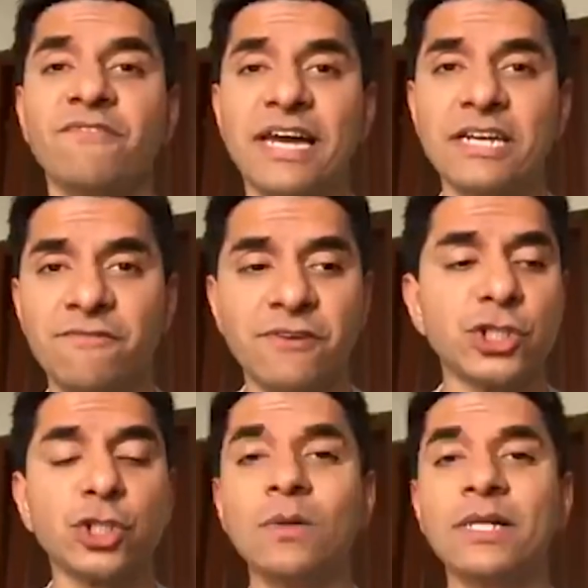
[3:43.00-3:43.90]
fatty
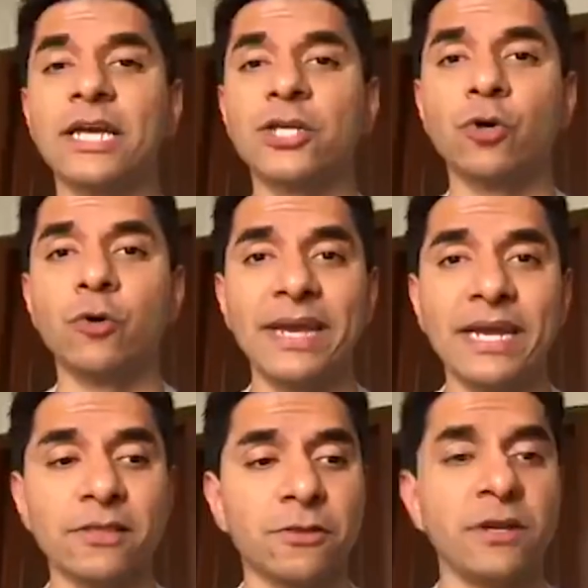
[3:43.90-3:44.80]
fish, you will get your
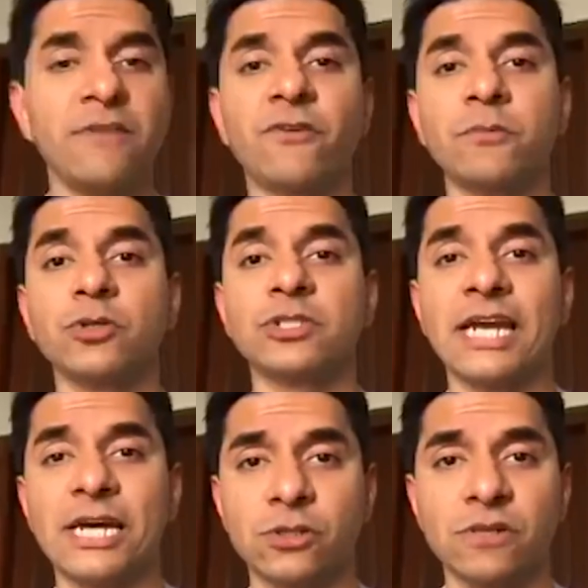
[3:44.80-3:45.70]
omega-3 from those
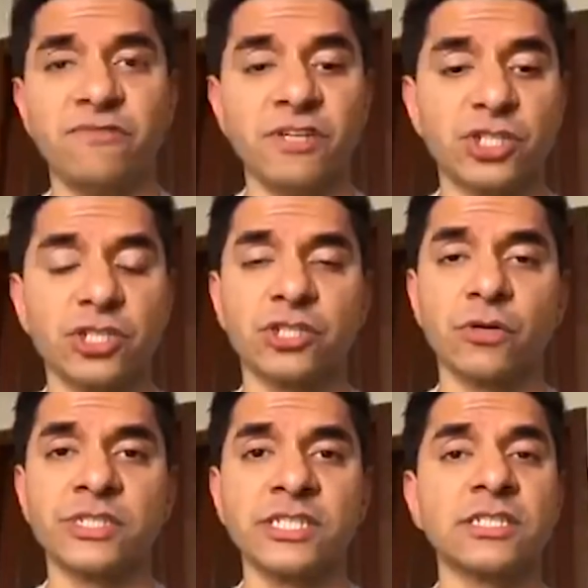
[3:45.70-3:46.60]
natural fish
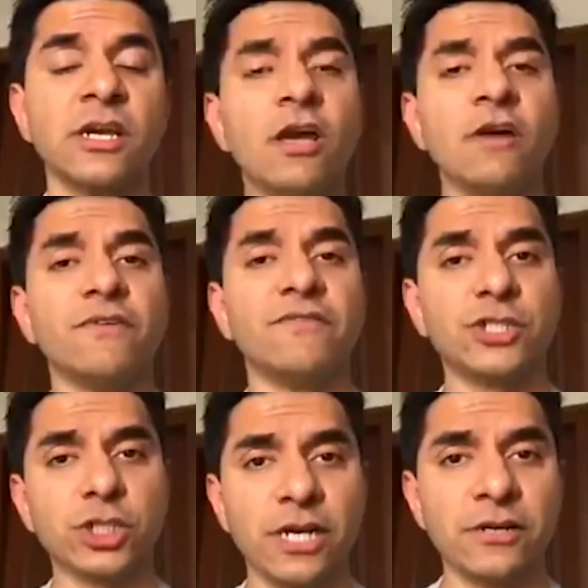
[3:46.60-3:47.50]
sources. For
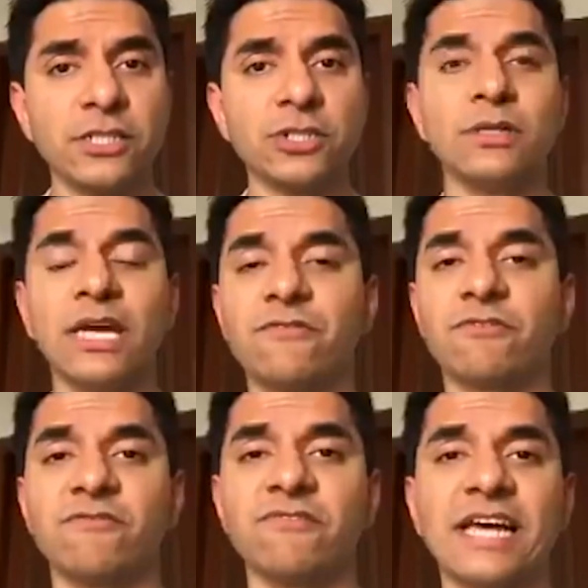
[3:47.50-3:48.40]
vegetarians, you get it
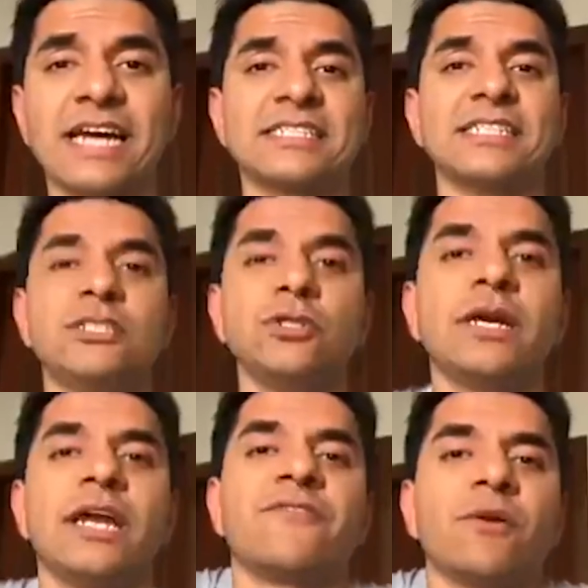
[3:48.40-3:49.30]
from flax seeds, you
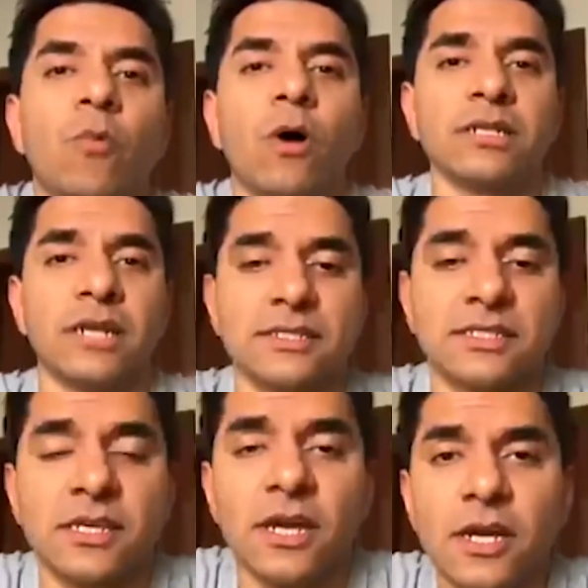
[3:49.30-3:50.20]
get it from
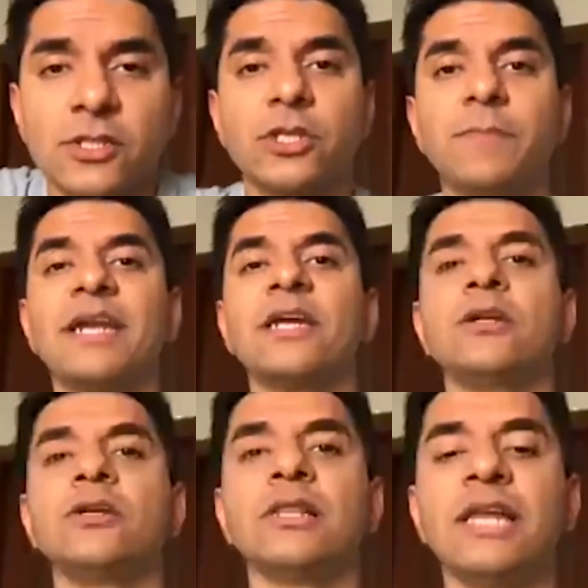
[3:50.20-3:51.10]
walnuts. So depending
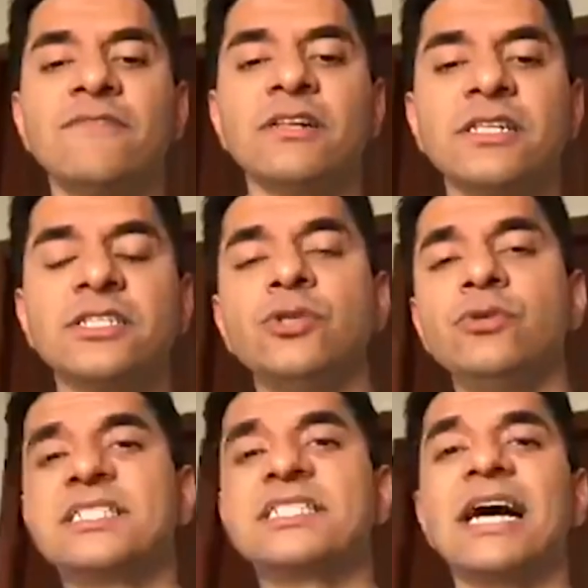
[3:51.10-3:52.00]
on your levels,
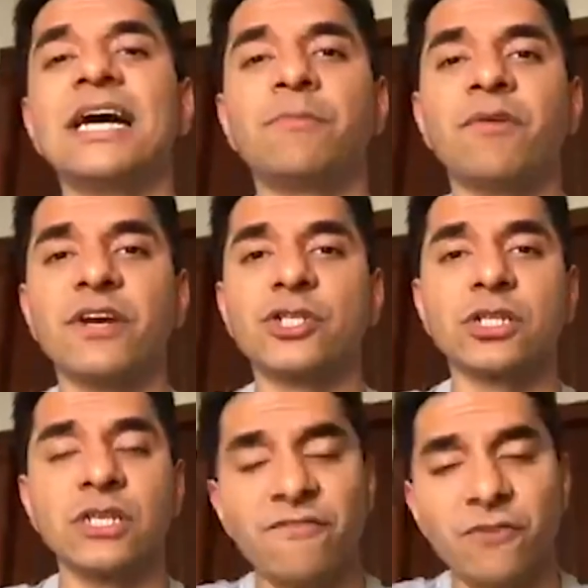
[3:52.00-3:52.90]
you decide
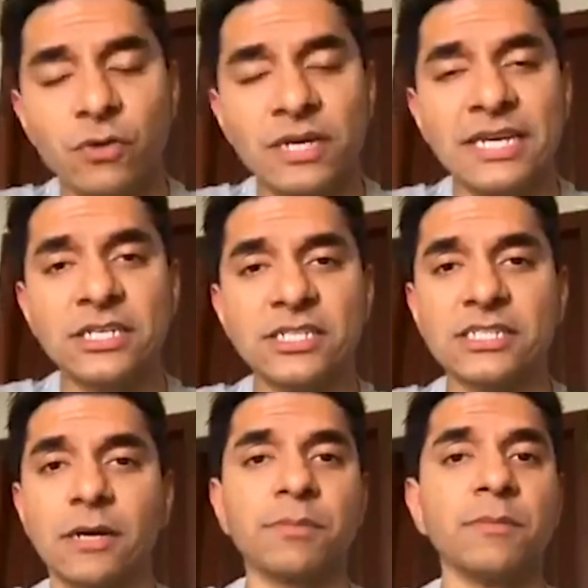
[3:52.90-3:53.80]
professionally if you need to
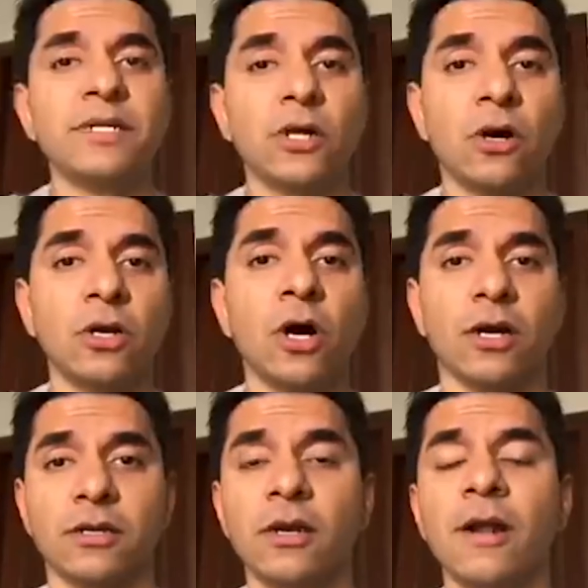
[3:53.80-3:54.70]
supplement or
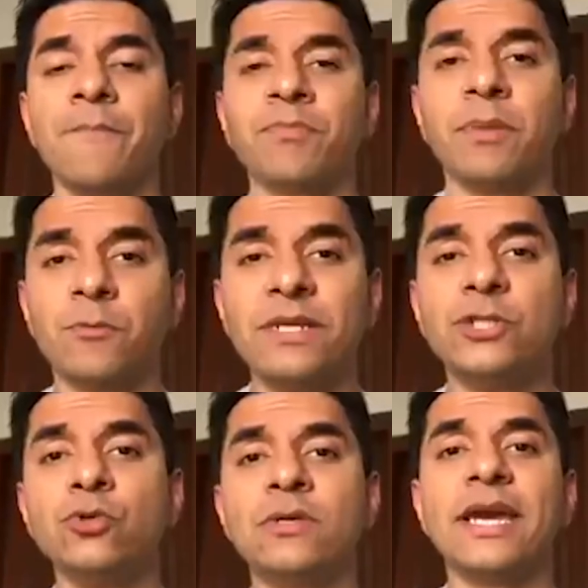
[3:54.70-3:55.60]
not. But we
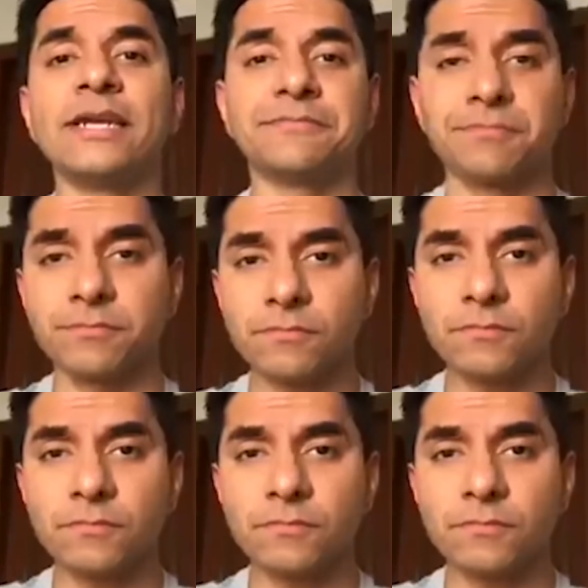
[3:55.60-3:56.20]
do get